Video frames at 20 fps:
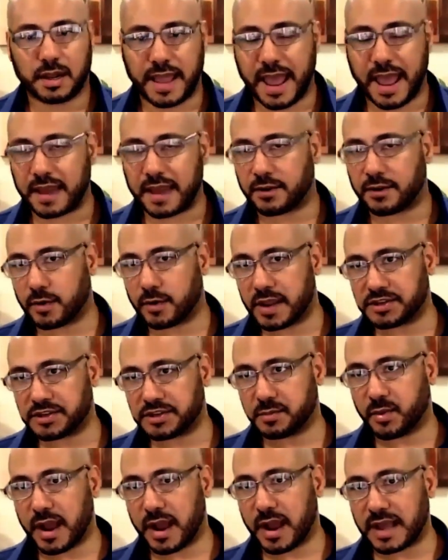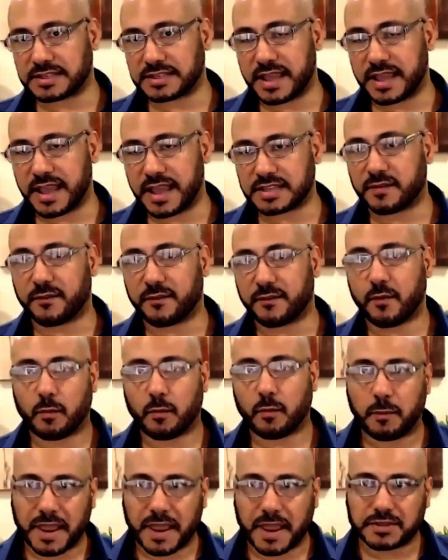ad creation process
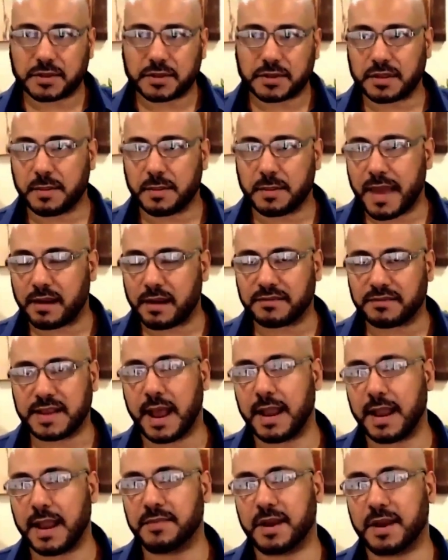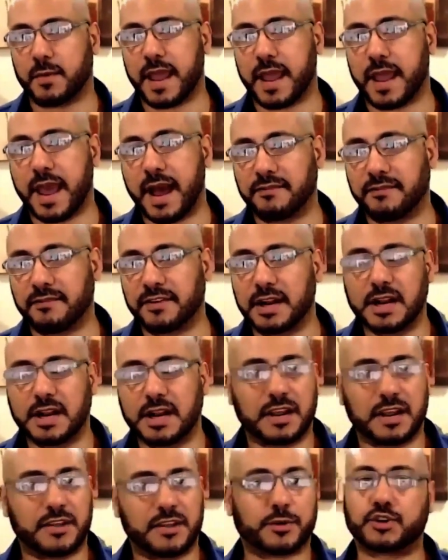based on the amount of time that we have.
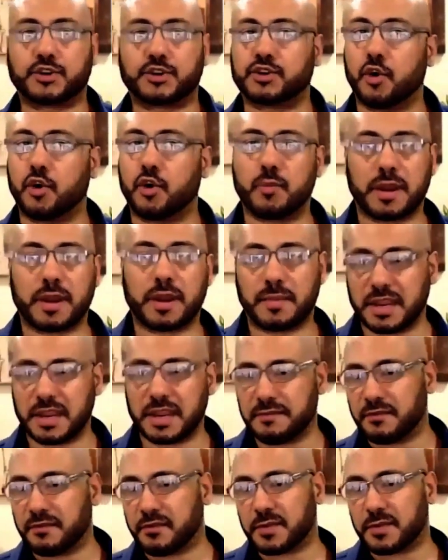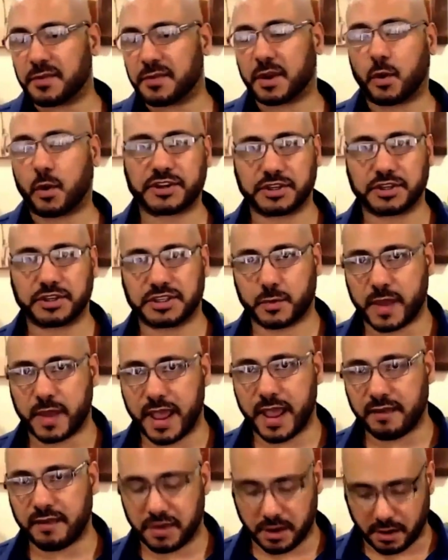And there's so many, I mean, even for the questions that we
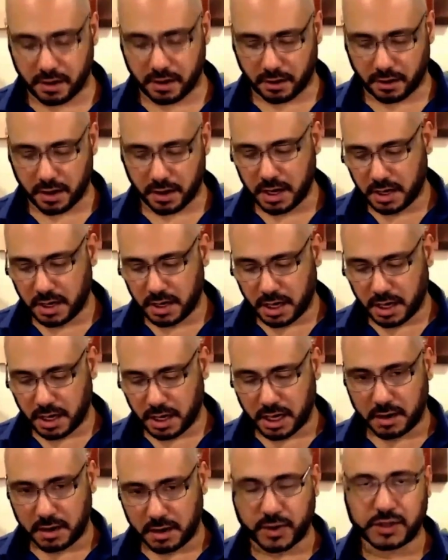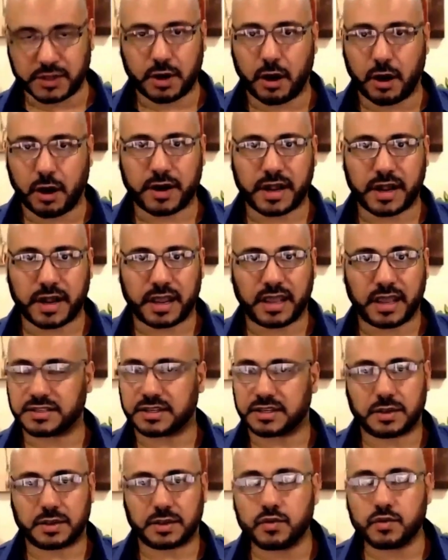have here, retargeting is
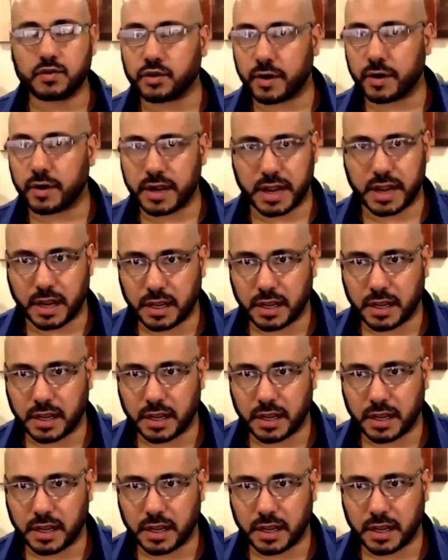its own training.